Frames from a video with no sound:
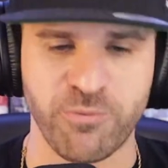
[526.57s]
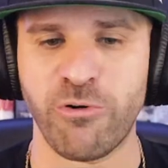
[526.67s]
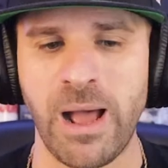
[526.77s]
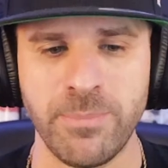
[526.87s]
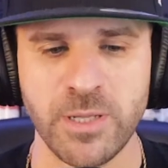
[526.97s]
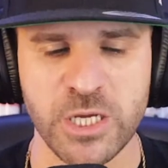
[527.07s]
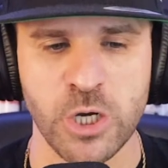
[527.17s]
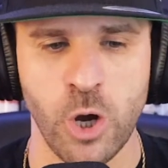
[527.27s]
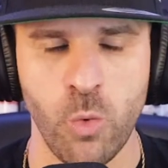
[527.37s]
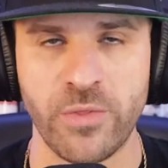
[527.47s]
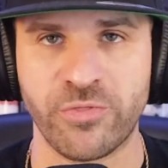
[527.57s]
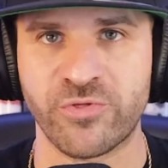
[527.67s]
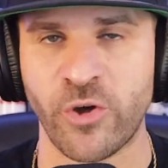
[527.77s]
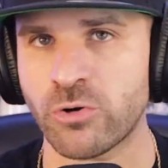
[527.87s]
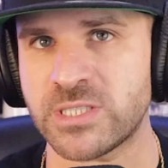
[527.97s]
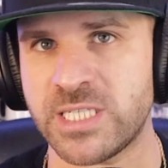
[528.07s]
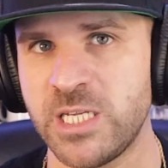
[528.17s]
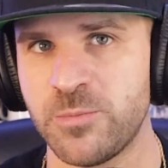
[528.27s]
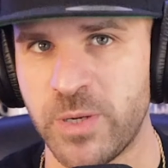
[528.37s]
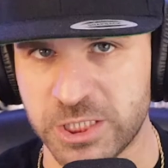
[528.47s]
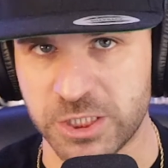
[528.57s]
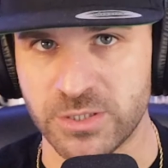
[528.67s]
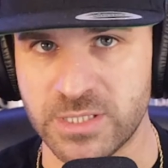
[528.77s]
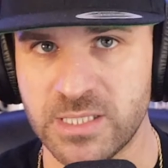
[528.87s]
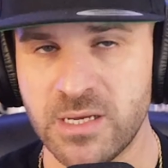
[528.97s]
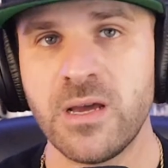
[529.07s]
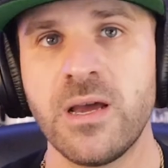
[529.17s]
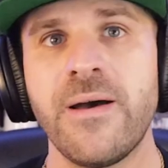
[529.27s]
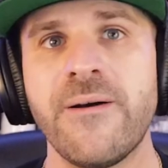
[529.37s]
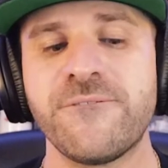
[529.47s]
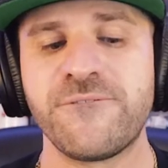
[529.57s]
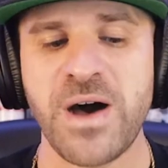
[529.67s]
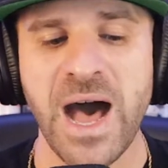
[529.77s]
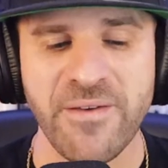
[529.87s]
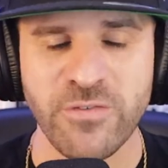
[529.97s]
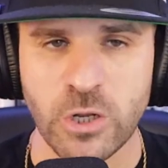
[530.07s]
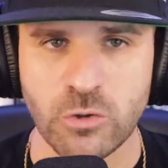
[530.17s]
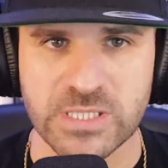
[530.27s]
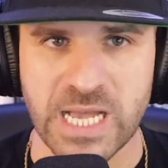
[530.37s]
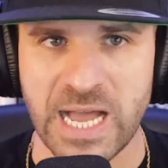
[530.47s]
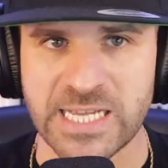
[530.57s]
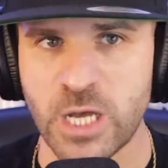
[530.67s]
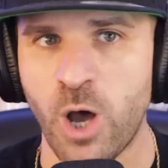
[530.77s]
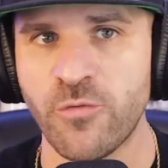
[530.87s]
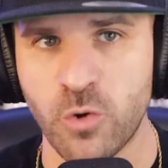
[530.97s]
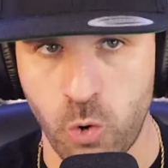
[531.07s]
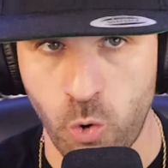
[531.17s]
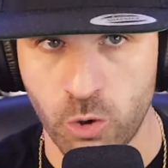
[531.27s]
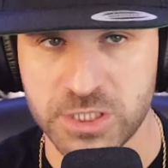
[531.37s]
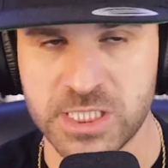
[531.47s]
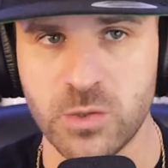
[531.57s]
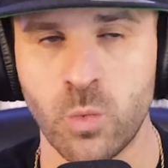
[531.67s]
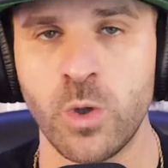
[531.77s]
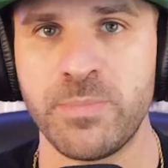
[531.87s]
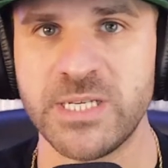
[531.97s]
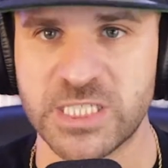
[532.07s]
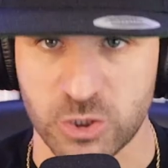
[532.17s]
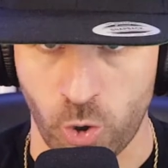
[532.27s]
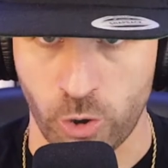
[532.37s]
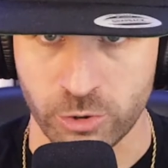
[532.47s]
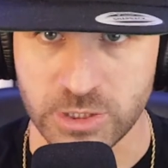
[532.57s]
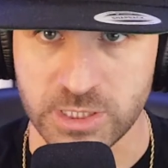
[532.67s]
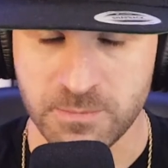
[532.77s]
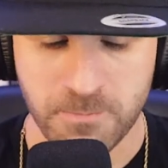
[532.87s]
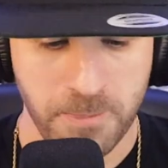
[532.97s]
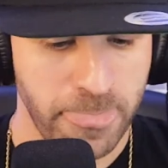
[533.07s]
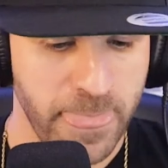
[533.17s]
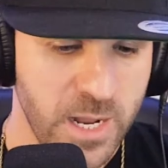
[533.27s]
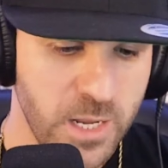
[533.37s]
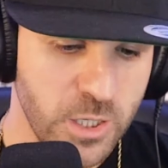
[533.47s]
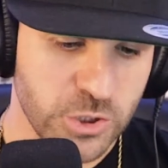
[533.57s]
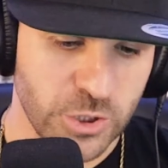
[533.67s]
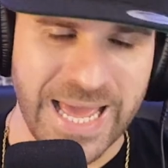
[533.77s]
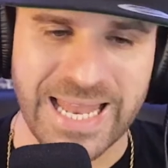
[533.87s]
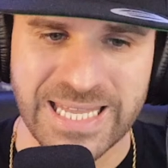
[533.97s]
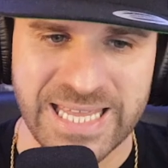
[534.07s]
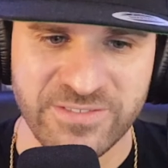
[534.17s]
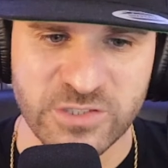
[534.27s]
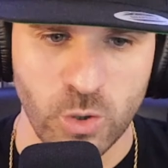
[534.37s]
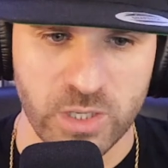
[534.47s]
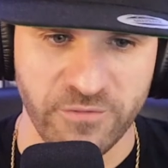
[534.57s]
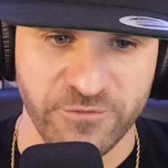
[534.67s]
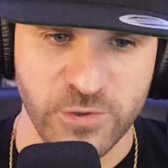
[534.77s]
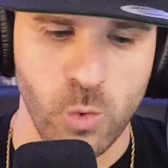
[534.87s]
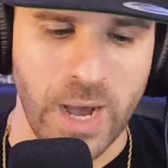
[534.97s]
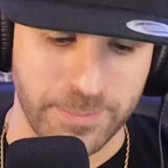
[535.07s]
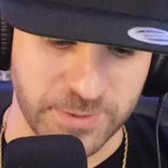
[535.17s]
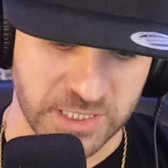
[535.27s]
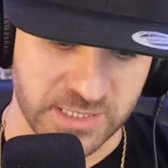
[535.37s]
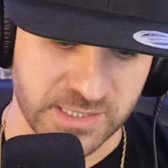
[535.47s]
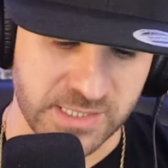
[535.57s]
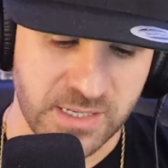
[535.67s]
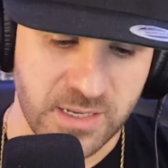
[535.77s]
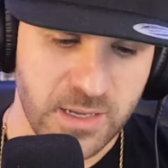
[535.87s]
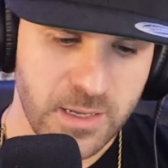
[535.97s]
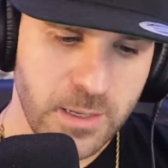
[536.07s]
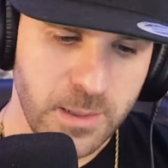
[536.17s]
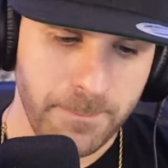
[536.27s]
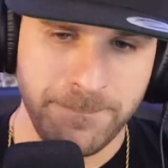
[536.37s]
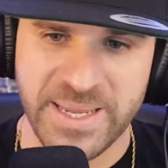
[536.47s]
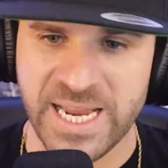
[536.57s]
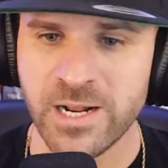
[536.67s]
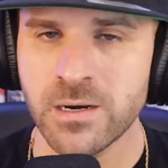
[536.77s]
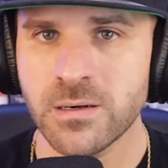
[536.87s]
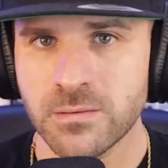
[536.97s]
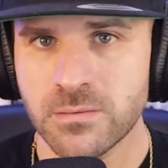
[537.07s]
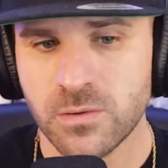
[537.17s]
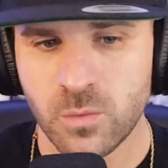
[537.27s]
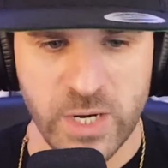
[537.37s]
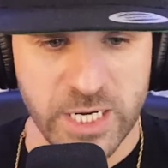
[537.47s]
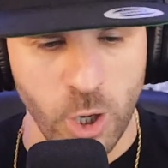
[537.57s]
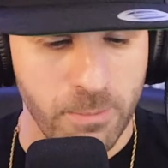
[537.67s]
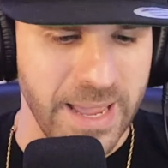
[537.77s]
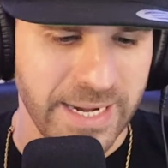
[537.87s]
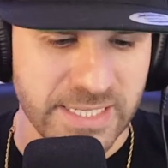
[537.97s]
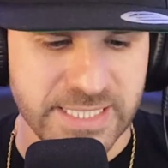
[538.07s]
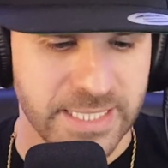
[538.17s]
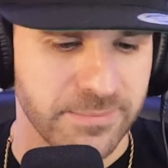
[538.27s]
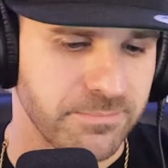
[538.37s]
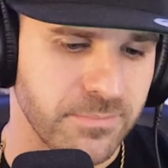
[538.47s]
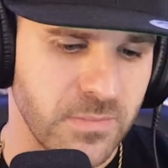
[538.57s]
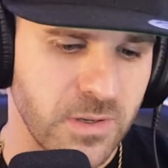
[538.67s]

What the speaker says: probably go with 13 pitchers. Five of those guys, of course, will be starters. So that leaves only a few options. Beter, we know, made the team.